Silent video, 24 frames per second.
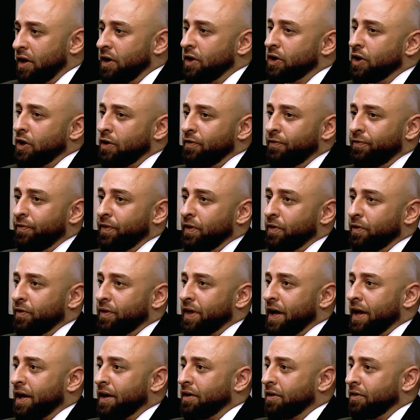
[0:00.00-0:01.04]
Do you feel
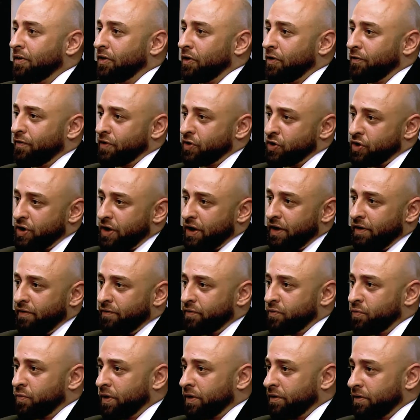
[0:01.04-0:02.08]
that you've
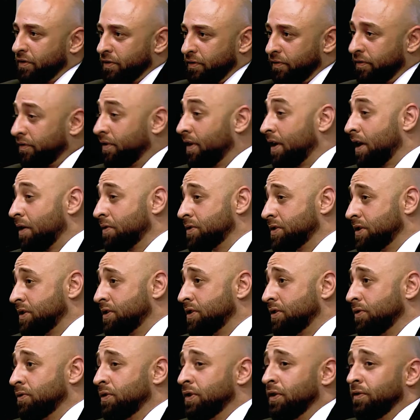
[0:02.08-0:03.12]
achieved what you set out to
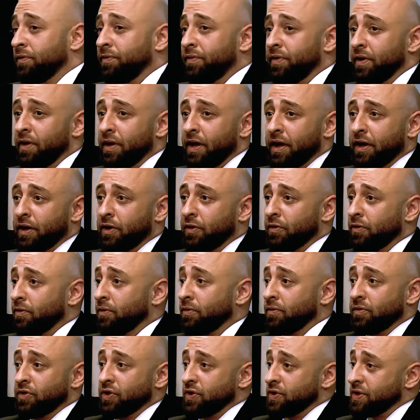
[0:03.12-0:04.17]
do? Do you feel like you're
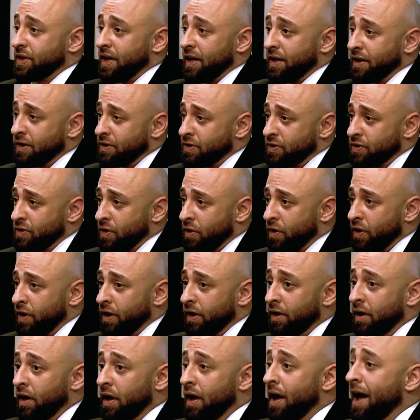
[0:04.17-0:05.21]
just getting
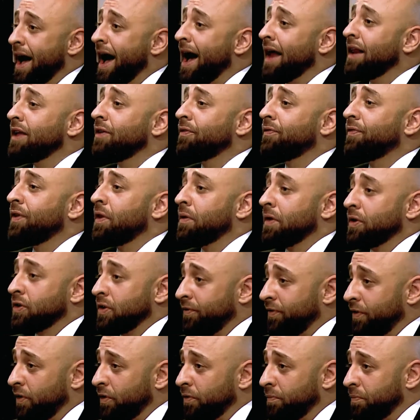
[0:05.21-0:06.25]
started? How do you feel it? Do you
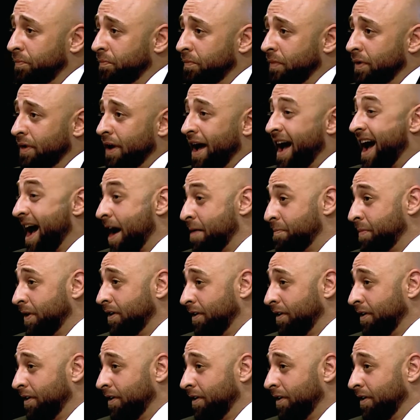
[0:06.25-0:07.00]
feel happy?